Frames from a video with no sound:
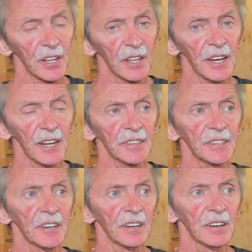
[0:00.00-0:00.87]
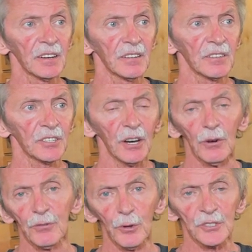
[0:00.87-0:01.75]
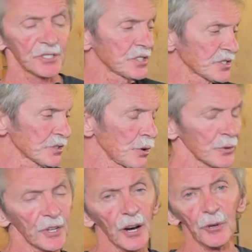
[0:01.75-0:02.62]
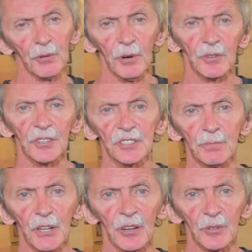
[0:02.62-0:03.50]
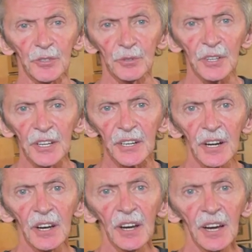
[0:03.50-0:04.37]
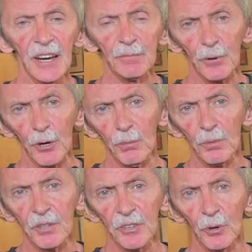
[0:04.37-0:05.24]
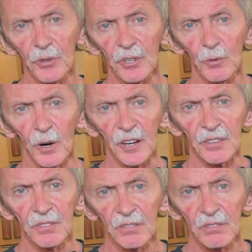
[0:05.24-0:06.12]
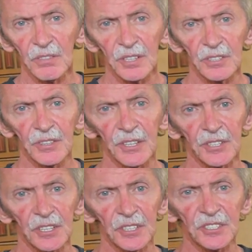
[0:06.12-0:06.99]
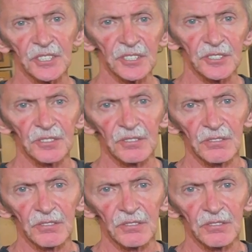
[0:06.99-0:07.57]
And yeah, of course, there's no doubt about this piano, unique and probably the only one that exists